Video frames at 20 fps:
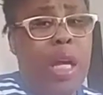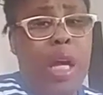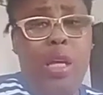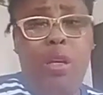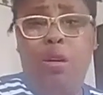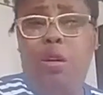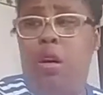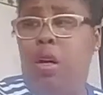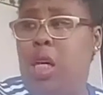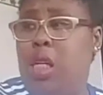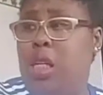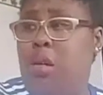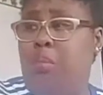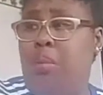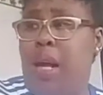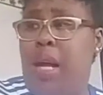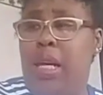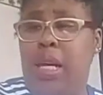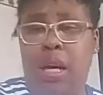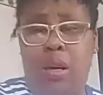And you're going to get the
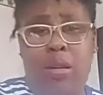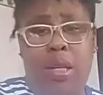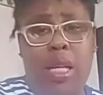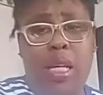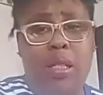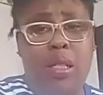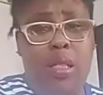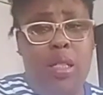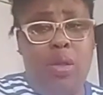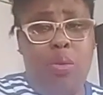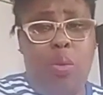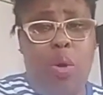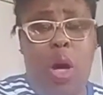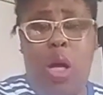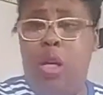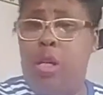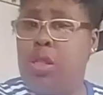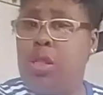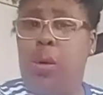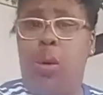blackout nasty
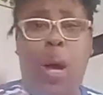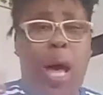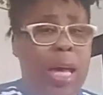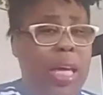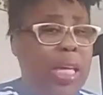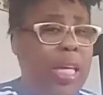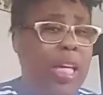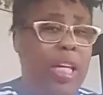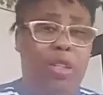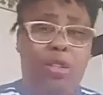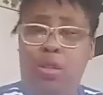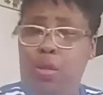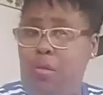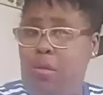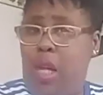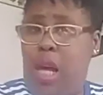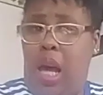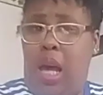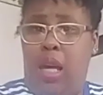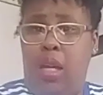DeWanda. So I can't do
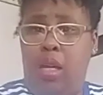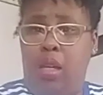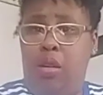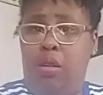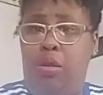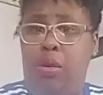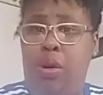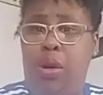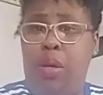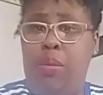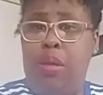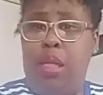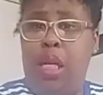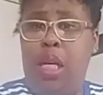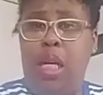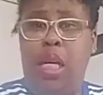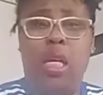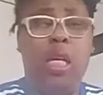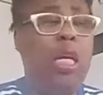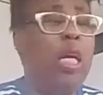that. You know what I'm
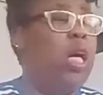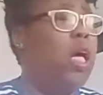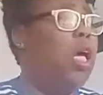saying?